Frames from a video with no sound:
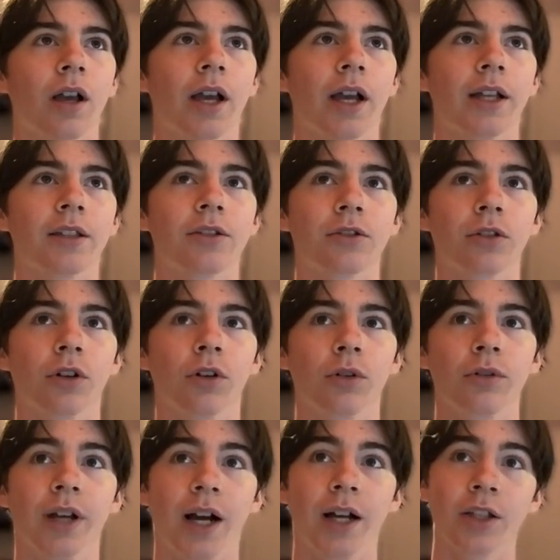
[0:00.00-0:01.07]
And
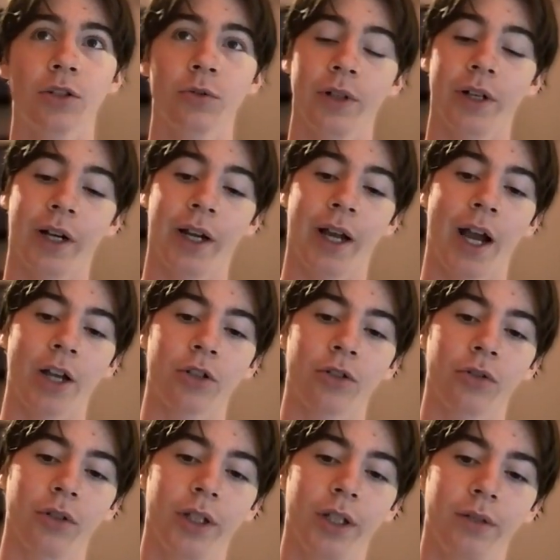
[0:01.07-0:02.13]
so that's when I
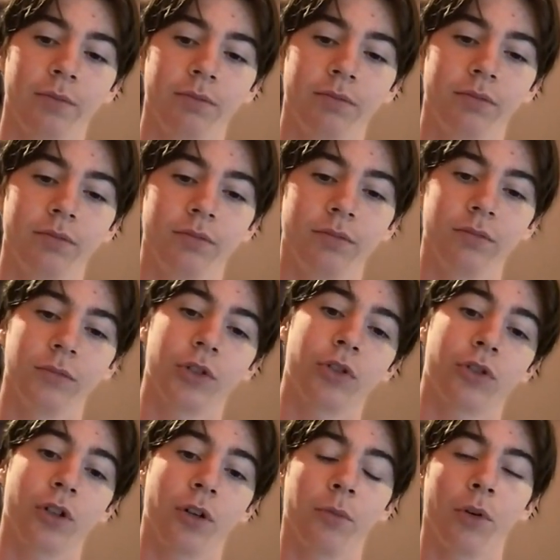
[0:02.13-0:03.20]
actually
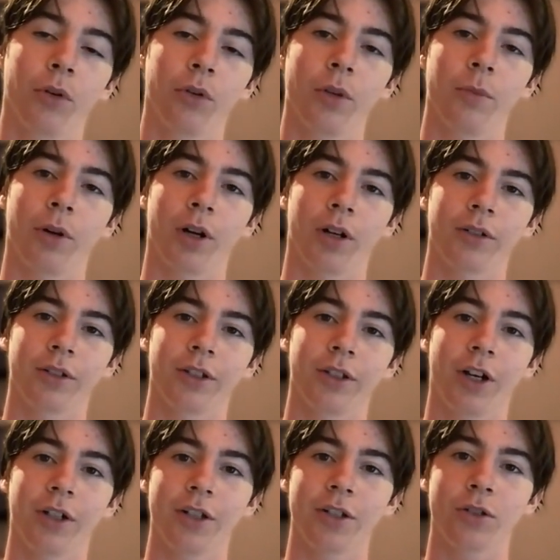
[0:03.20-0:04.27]
stumbled upon
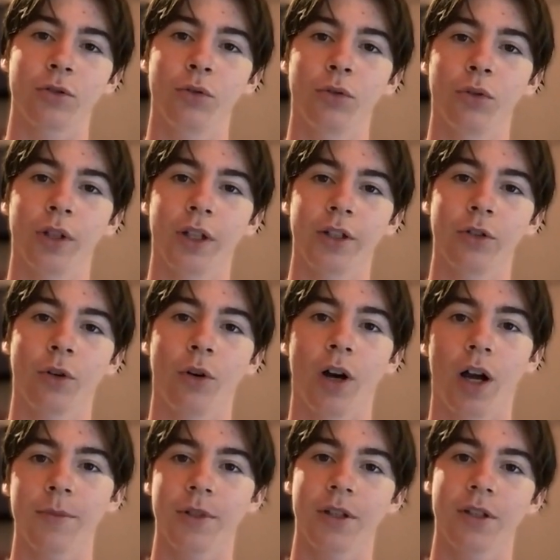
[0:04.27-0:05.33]
Adonis School and,
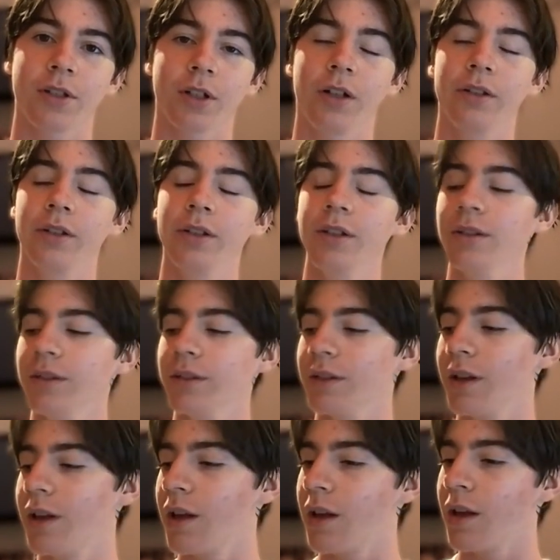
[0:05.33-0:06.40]
Hamza's content.
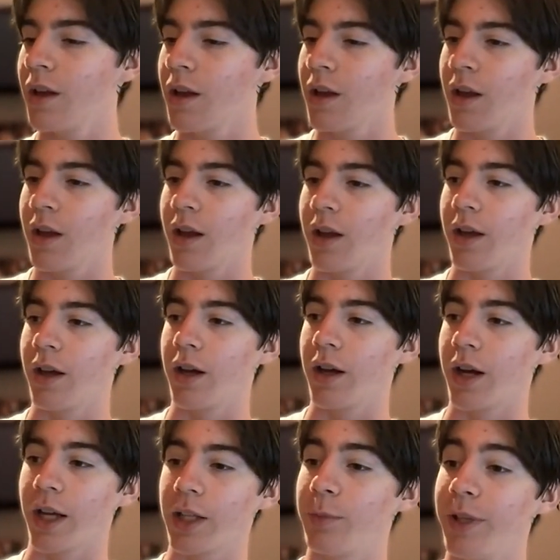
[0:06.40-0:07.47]

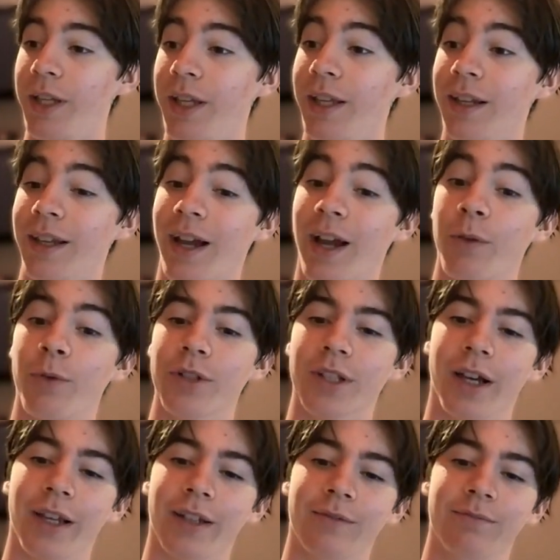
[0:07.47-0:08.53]
At the beginning, I was
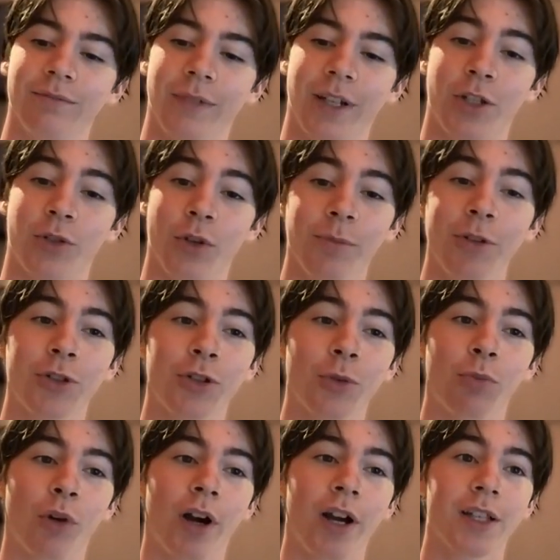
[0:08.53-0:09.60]
like extremely
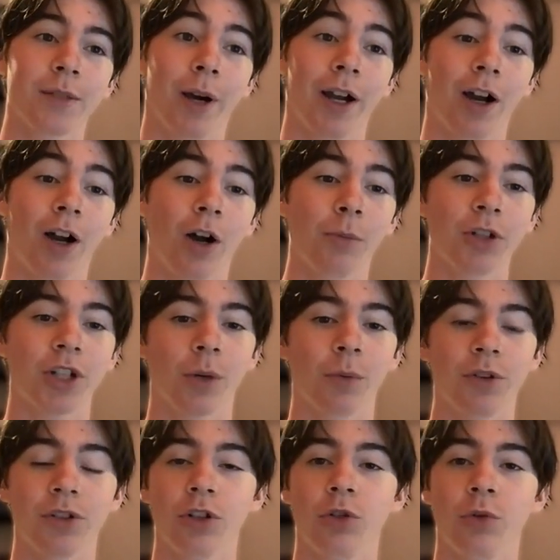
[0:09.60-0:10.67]
surprised by how much I
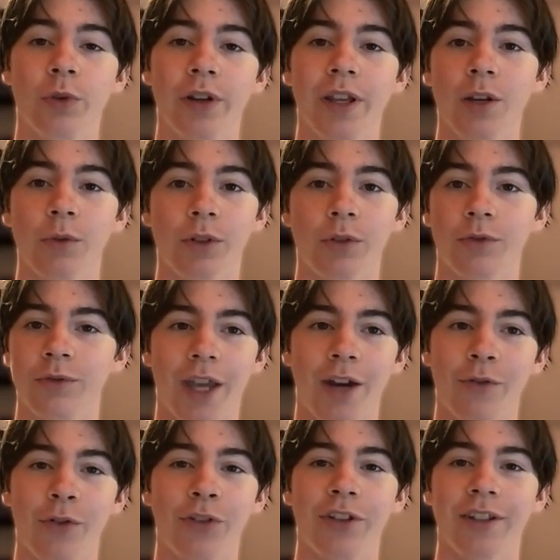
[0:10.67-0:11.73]
was agreeing with
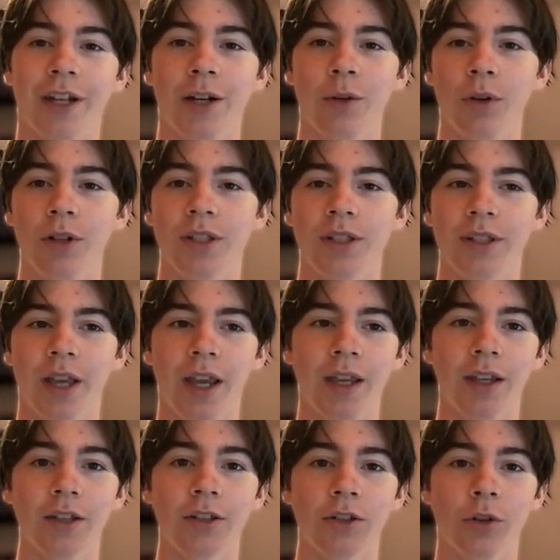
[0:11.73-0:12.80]
everything that he was
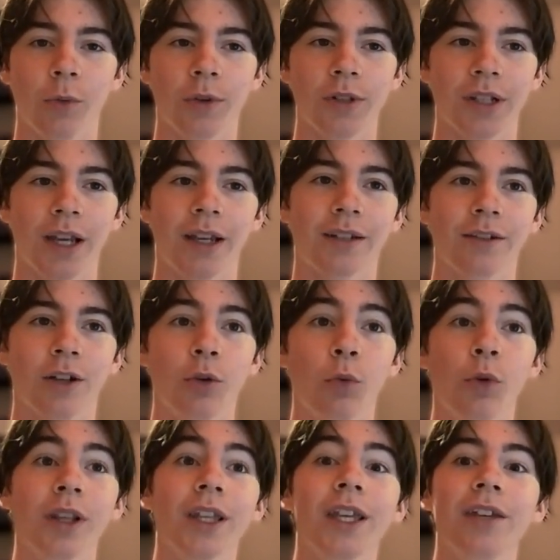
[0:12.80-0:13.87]
saying. So it was like a
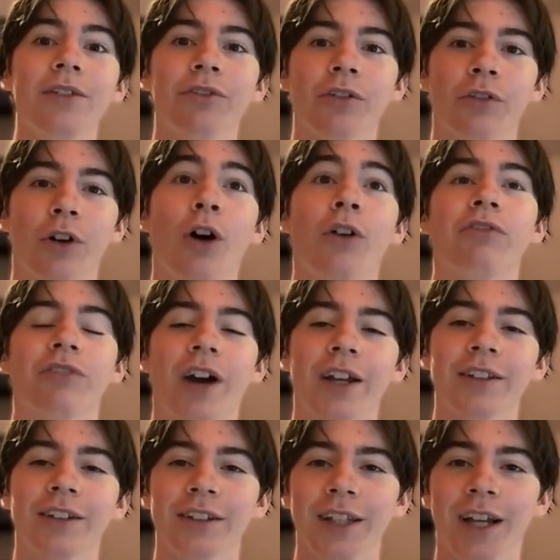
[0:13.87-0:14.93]
relief of, oh,
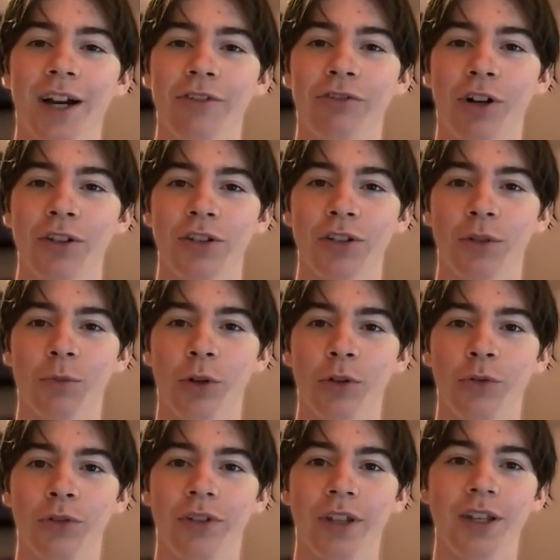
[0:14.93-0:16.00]
finally I found
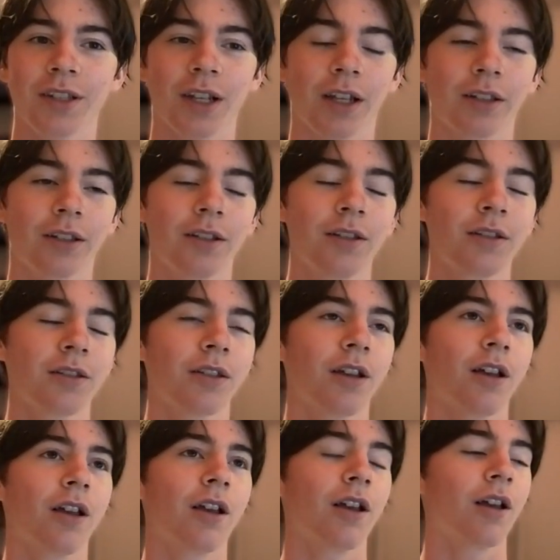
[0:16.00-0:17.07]
someone who thinks like this.
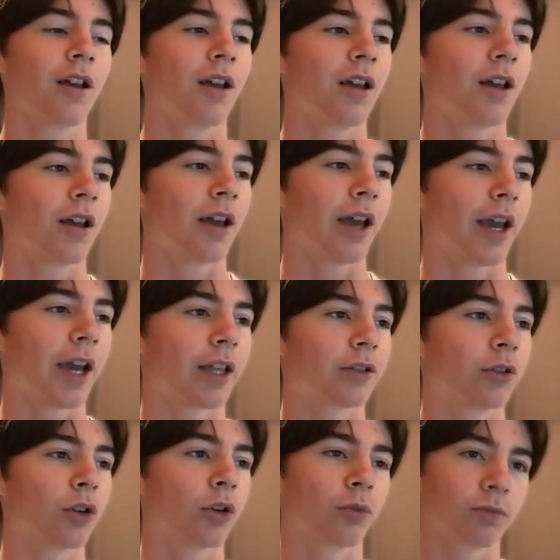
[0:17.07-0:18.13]

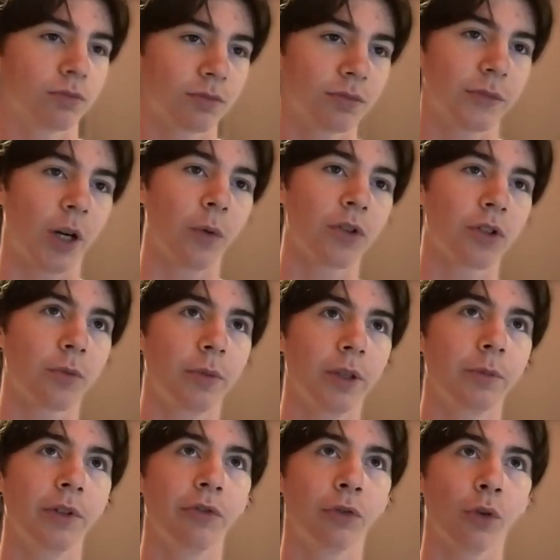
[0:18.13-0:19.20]
And that was a
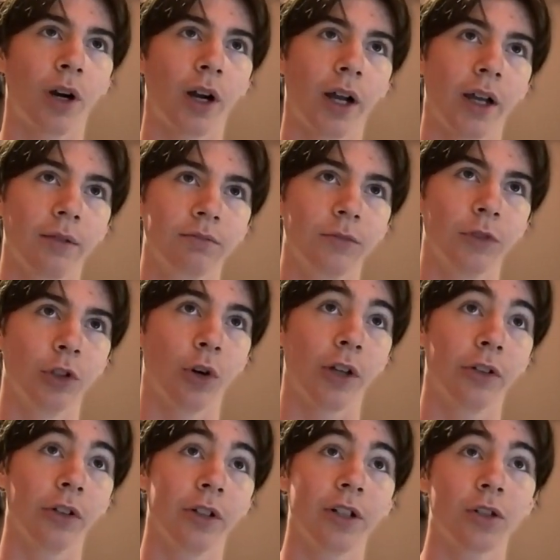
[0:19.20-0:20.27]
bit before
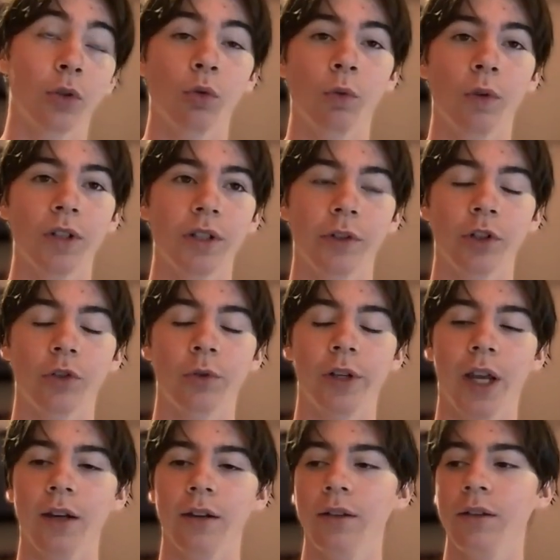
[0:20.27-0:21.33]
Adonis School was even
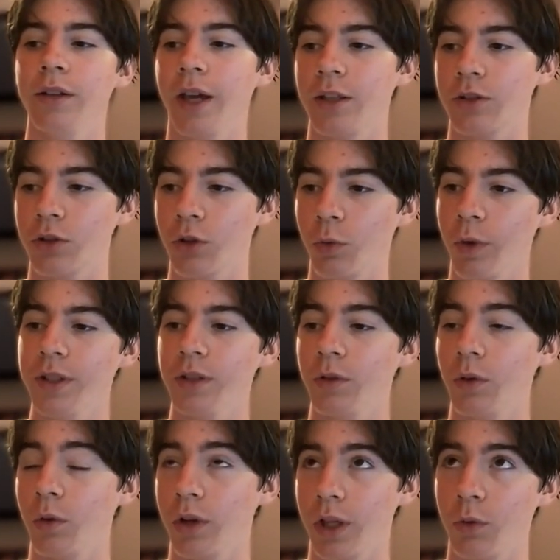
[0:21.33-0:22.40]
created. And so when
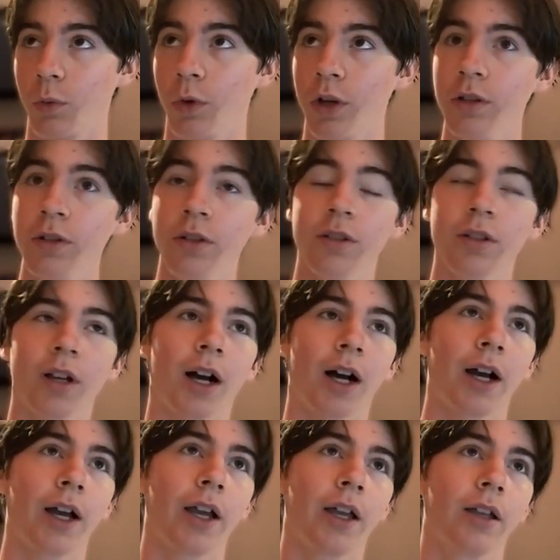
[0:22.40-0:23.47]
it was,
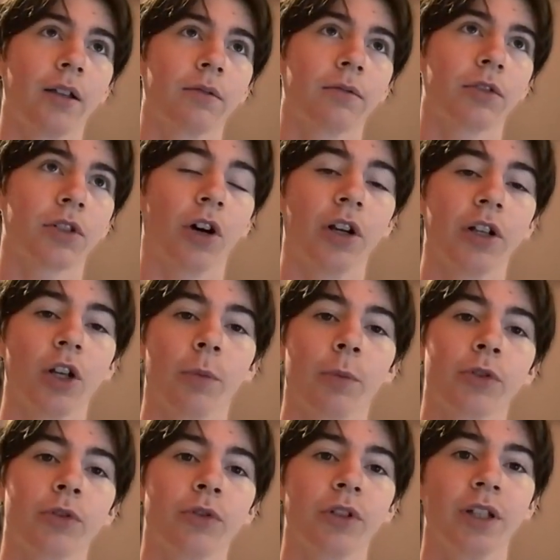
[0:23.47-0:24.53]
I saw the
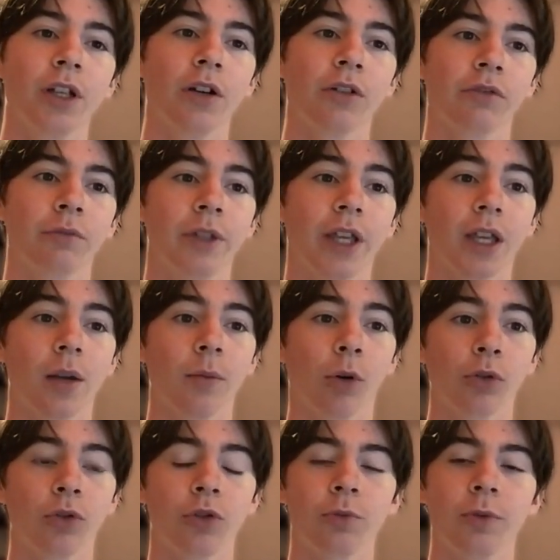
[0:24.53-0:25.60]
opportunity of being
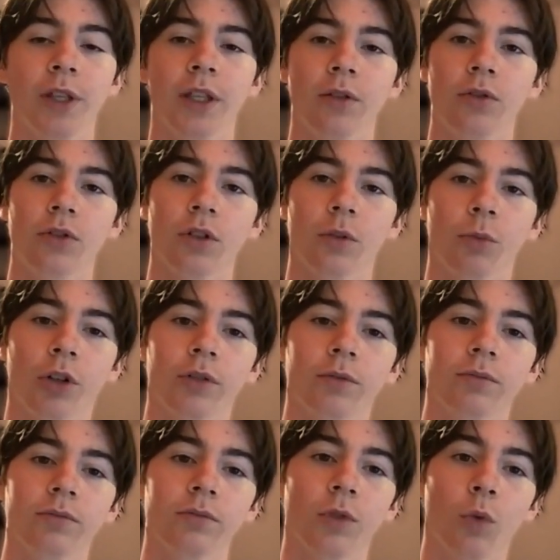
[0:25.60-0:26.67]
able to speak to
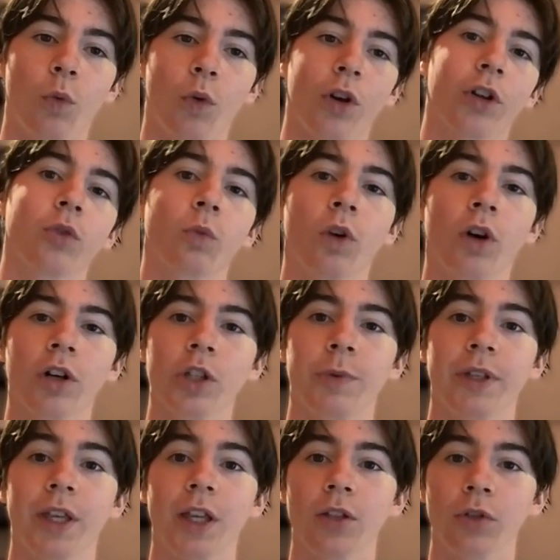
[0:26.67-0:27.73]
someone one-on-one,
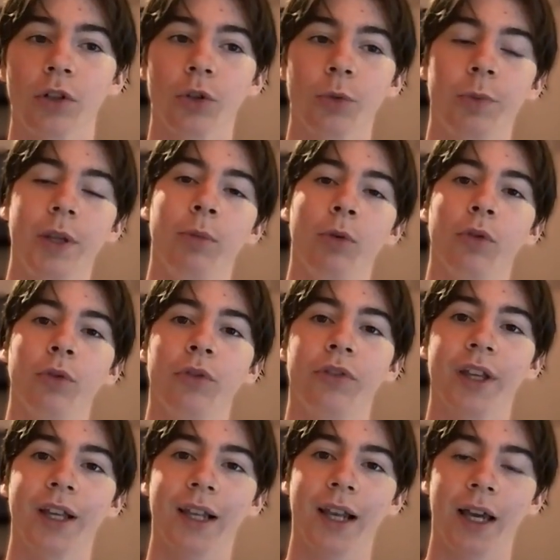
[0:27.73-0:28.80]
speaking to other people who
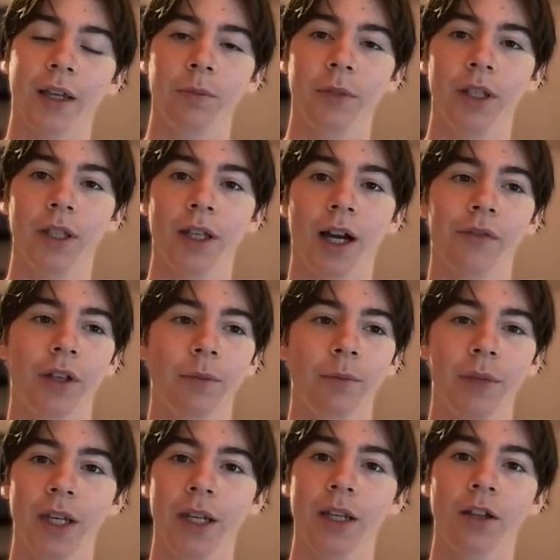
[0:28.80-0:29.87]
think like me, having
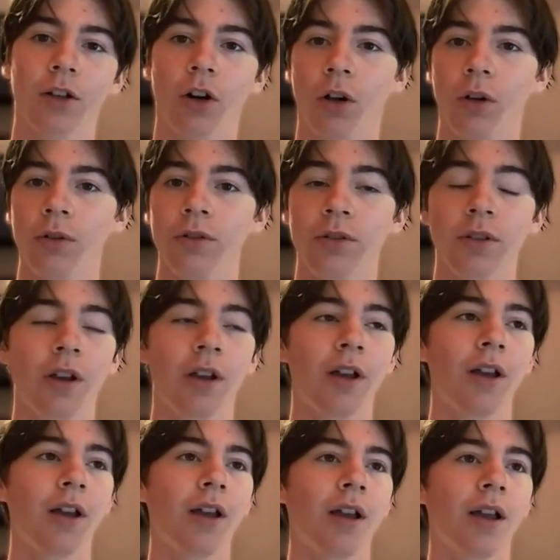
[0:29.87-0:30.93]
meeting calls.
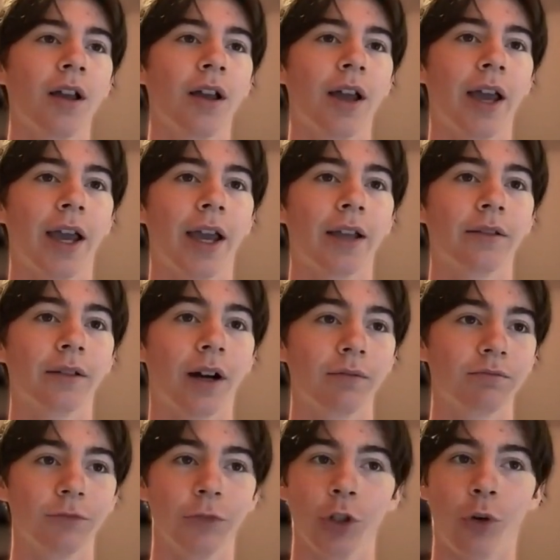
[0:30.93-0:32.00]
And
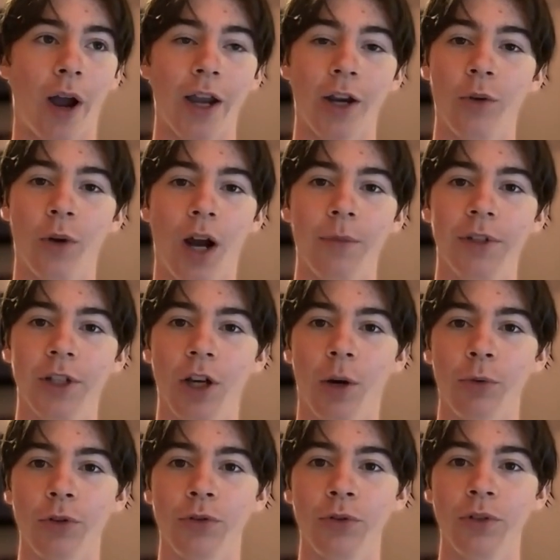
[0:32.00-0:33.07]
I grabbed the
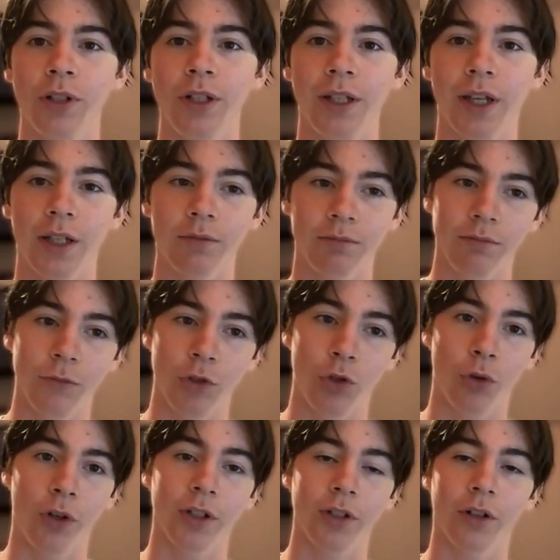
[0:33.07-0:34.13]
opportunity and
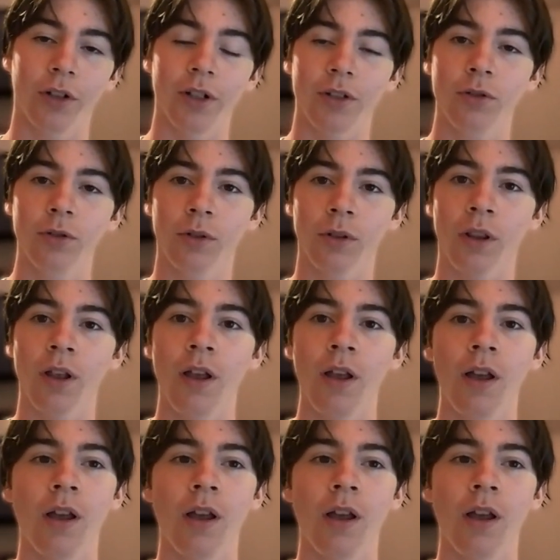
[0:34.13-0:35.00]
joined Adonis School.